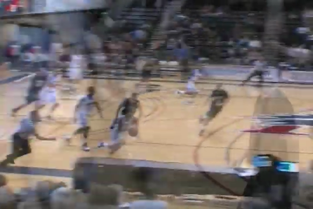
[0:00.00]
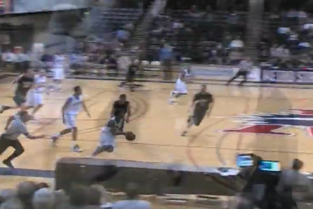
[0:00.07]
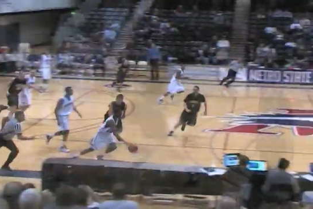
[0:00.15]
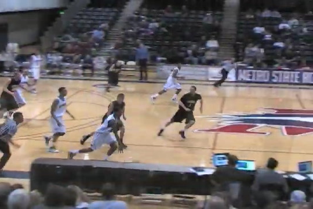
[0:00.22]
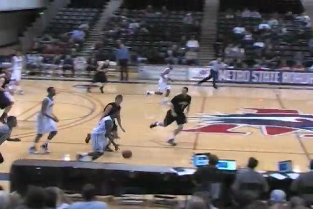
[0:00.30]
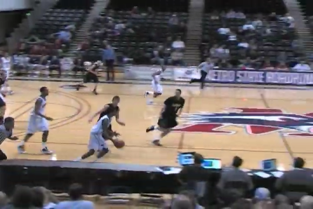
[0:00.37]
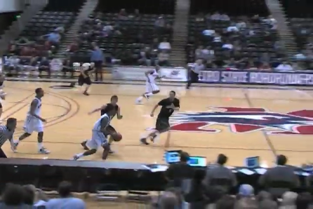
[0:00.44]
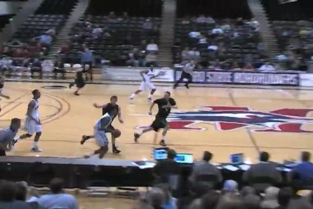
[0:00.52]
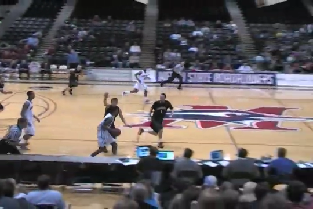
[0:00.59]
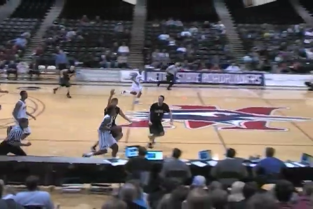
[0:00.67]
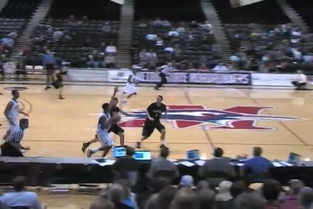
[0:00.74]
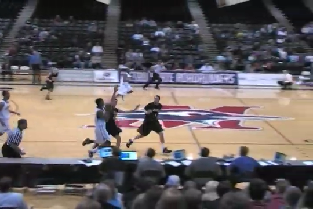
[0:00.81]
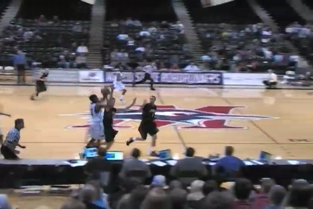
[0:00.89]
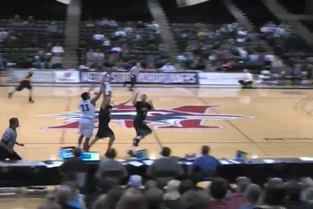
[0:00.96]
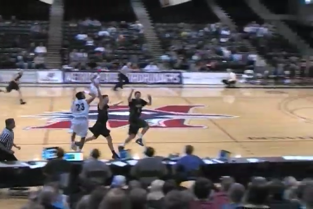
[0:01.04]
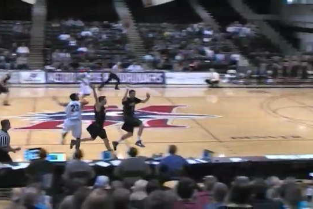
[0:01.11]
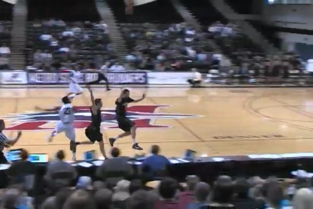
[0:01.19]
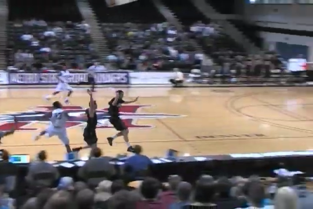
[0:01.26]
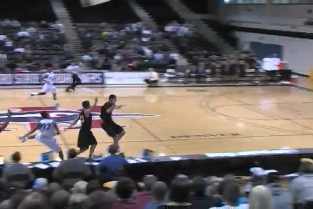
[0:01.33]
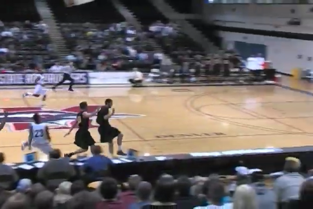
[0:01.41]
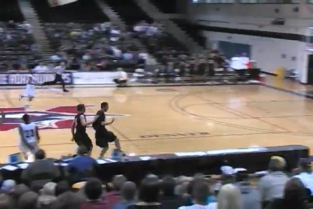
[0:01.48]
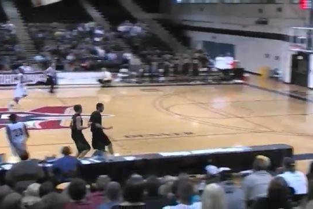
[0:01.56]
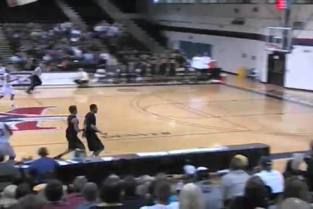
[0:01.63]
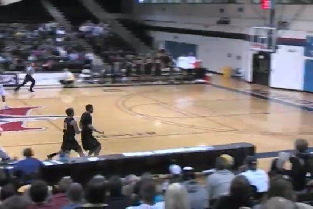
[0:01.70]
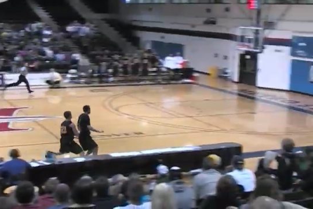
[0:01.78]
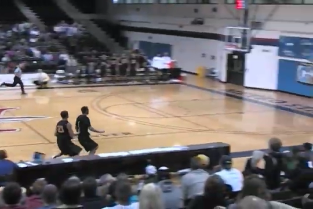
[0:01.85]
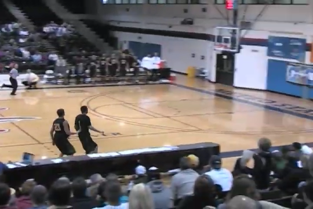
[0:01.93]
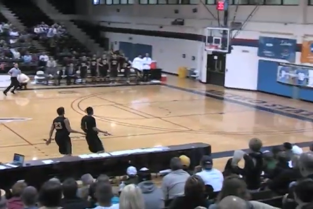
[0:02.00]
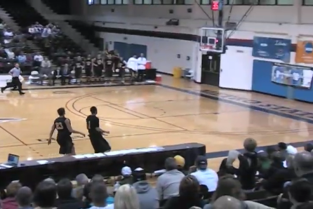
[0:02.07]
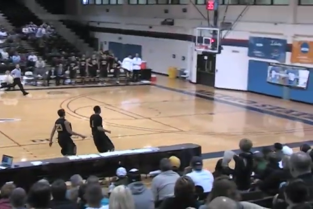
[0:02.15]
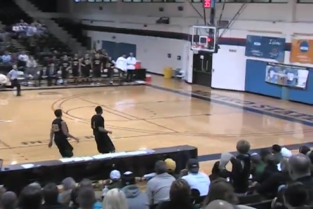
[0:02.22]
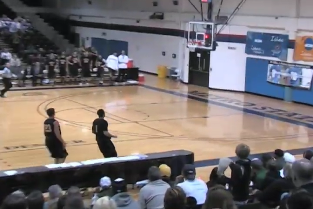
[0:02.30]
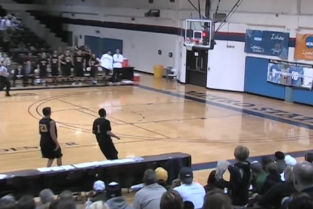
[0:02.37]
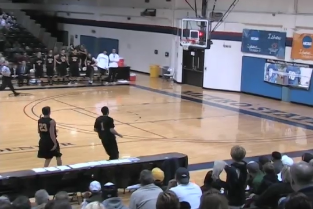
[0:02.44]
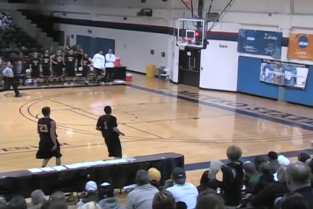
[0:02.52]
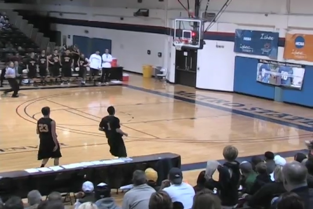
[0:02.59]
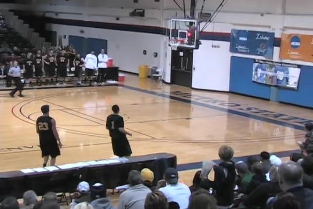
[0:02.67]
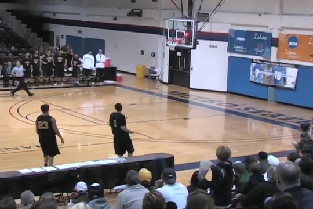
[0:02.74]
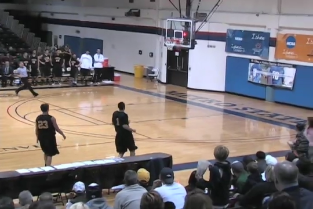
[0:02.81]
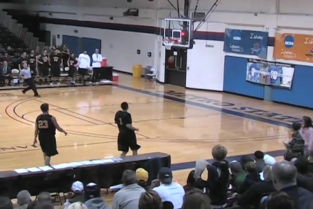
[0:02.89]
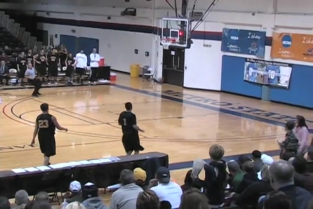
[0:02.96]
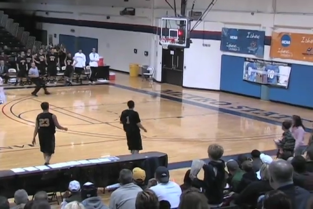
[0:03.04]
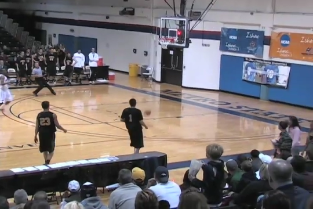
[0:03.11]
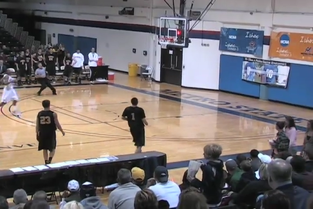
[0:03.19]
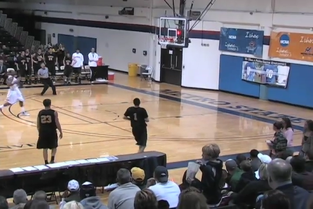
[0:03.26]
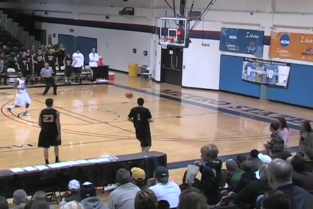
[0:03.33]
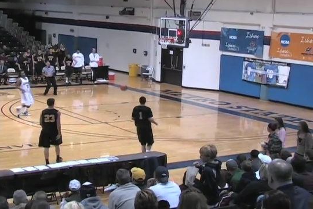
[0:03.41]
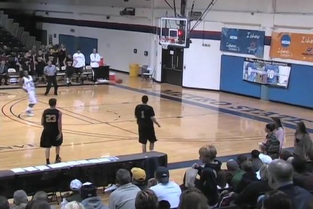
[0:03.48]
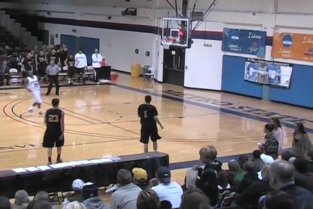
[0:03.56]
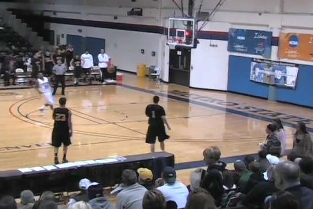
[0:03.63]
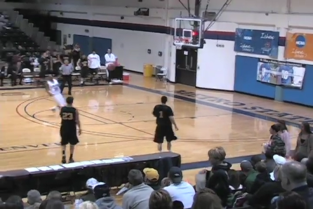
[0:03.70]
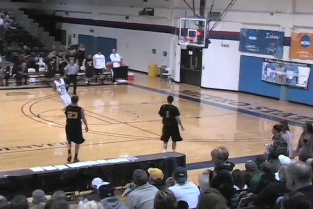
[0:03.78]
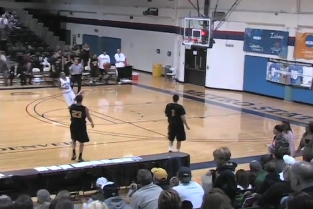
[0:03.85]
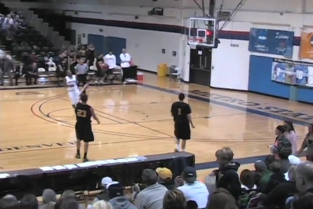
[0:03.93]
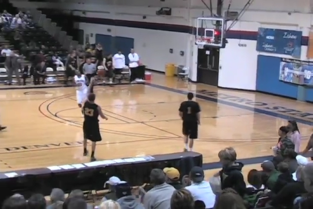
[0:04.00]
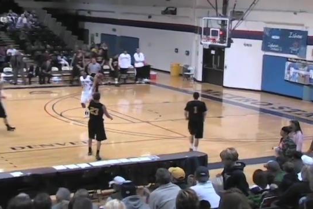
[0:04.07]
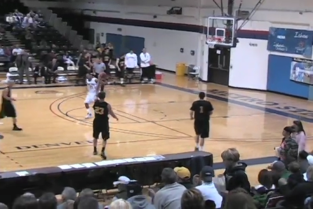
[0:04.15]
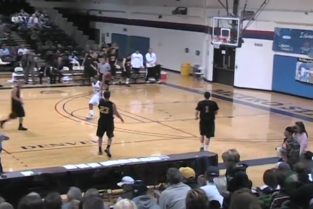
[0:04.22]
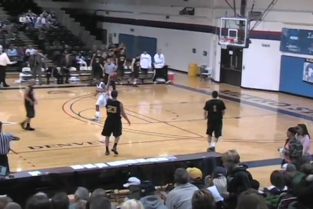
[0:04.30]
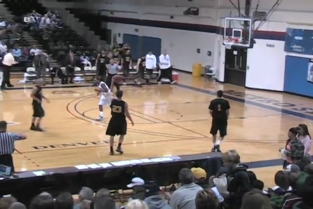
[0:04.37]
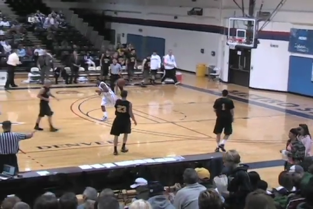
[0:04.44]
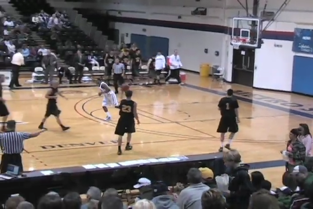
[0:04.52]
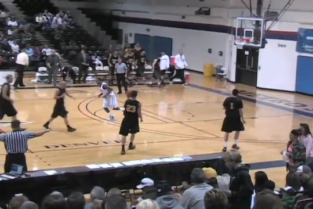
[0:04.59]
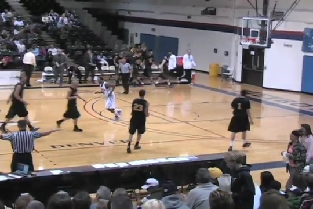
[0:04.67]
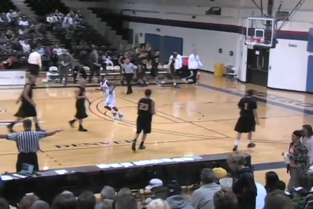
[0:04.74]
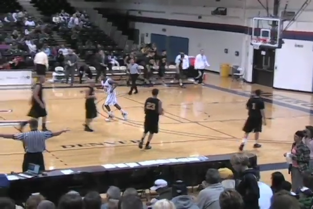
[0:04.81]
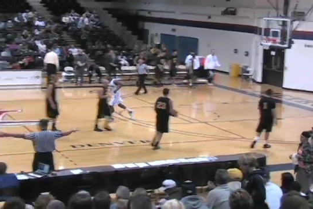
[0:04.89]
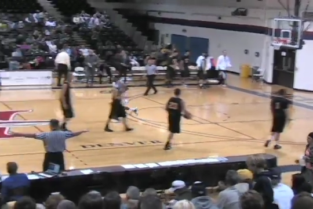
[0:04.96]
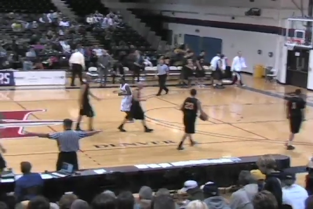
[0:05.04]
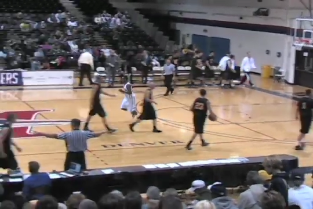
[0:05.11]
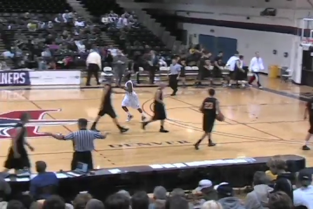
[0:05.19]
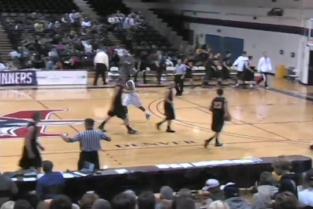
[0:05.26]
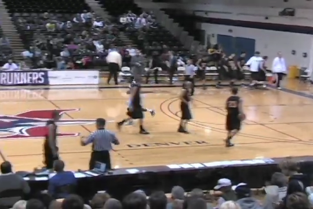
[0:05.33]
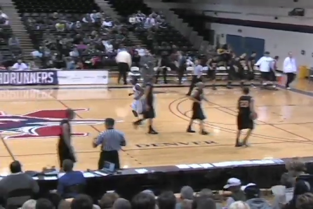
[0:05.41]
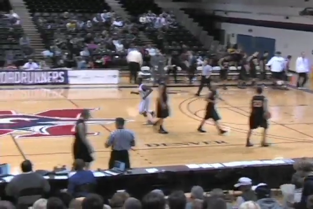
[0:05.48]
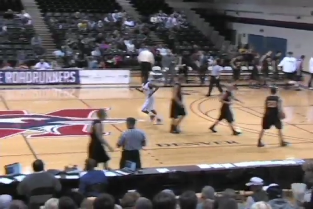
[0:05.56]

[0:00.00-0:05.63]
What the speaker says: No face is visible, so there are no lips to read.